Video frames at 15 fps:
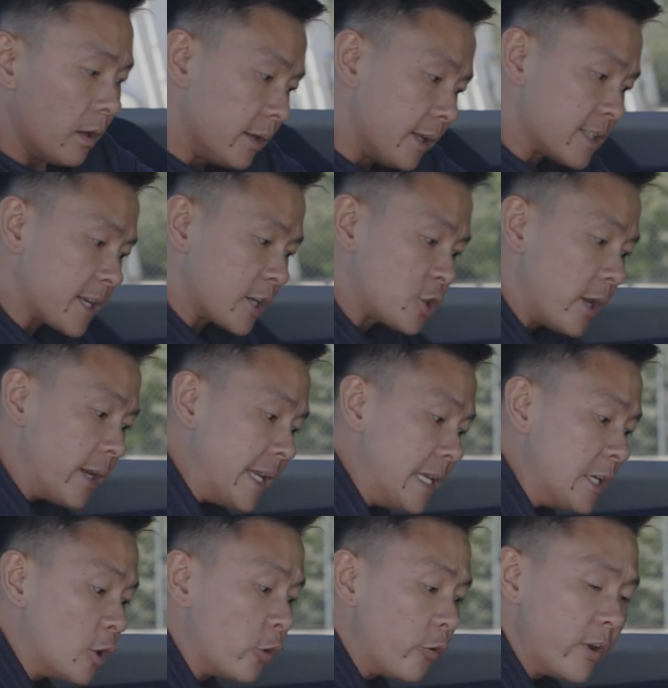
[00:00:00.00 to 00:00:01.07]
there's actually an
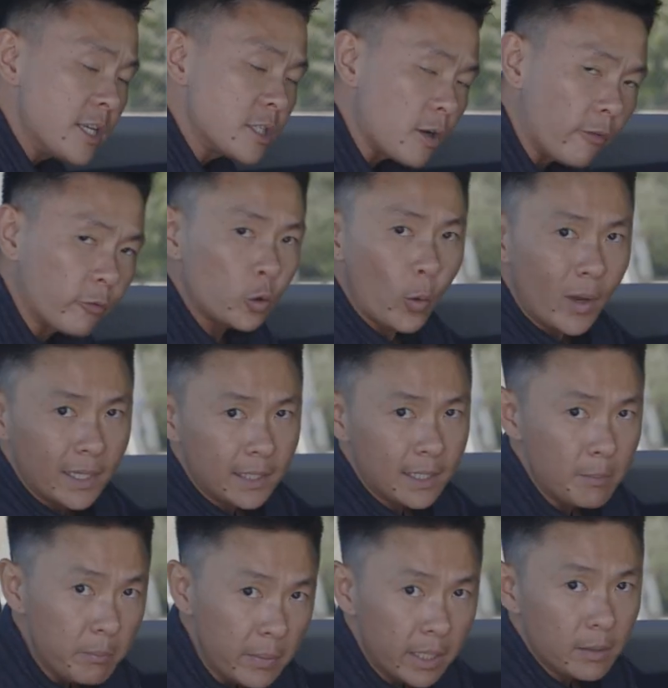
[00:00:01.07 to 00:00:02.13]
increase of
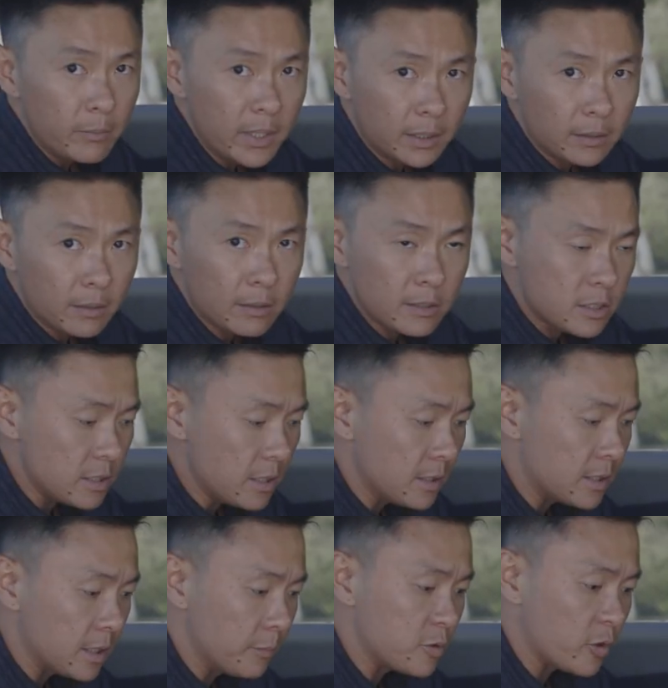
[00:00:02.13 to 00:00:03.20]
20 millimeters
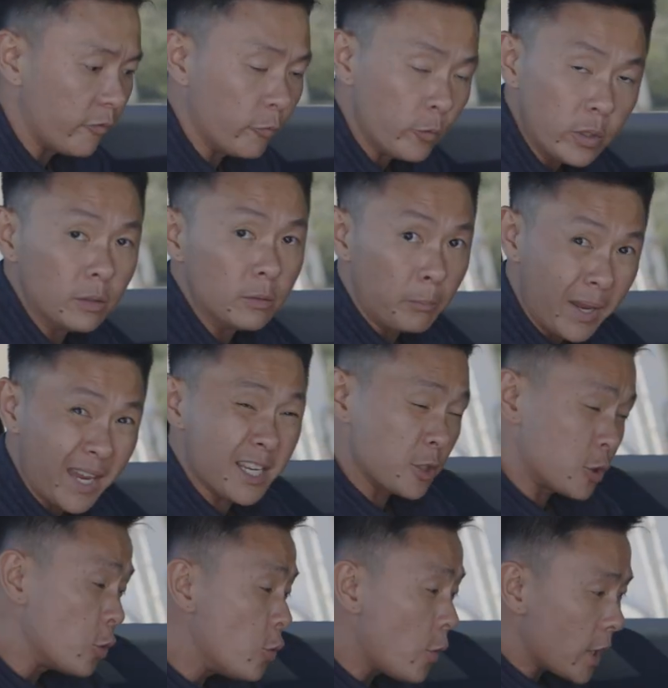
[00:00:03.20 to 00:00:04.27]
in terms of rear
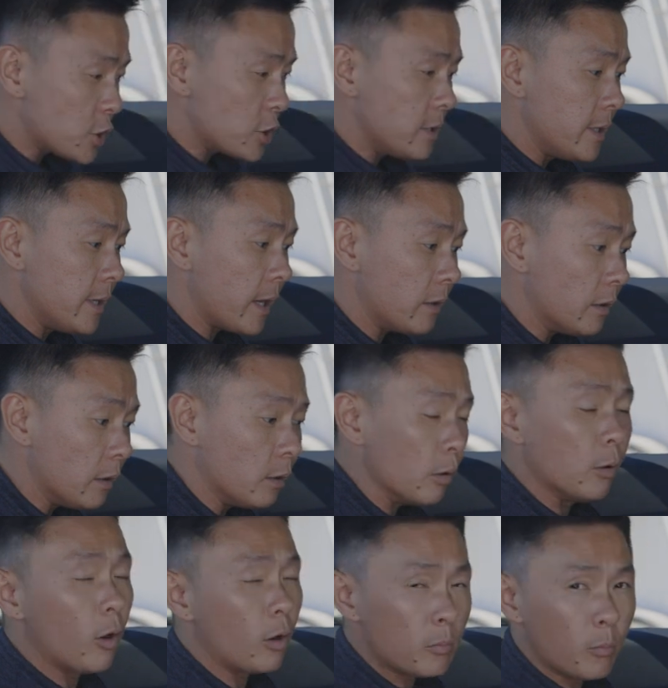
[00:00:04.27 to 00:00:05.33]
space, so you actually
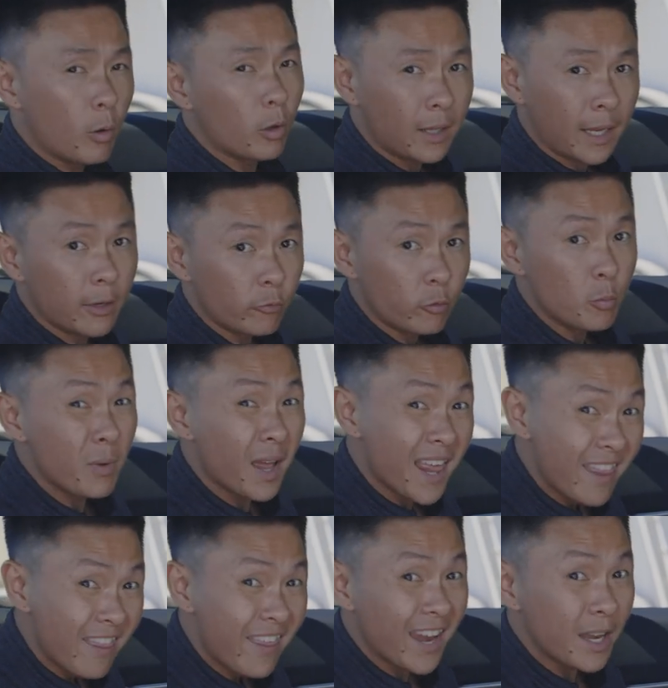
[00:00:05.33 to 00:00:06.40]
get a lot more
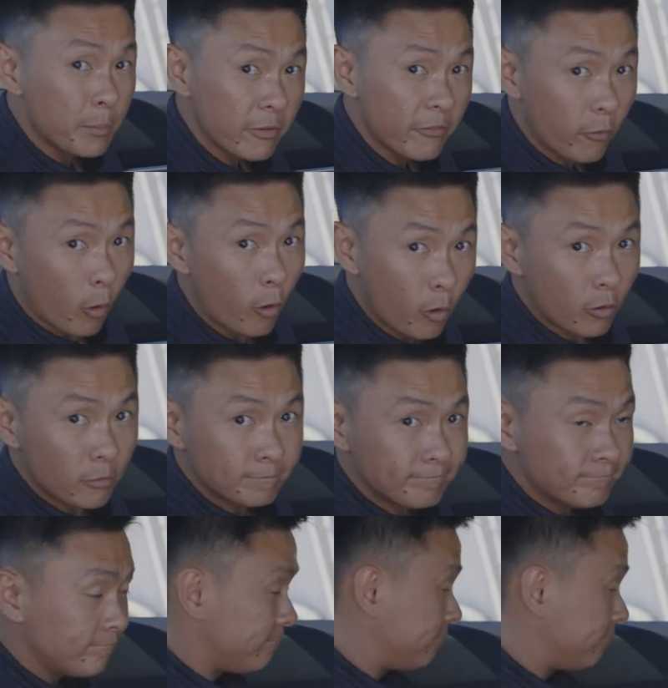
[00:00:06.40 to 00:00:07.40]
legroom than before.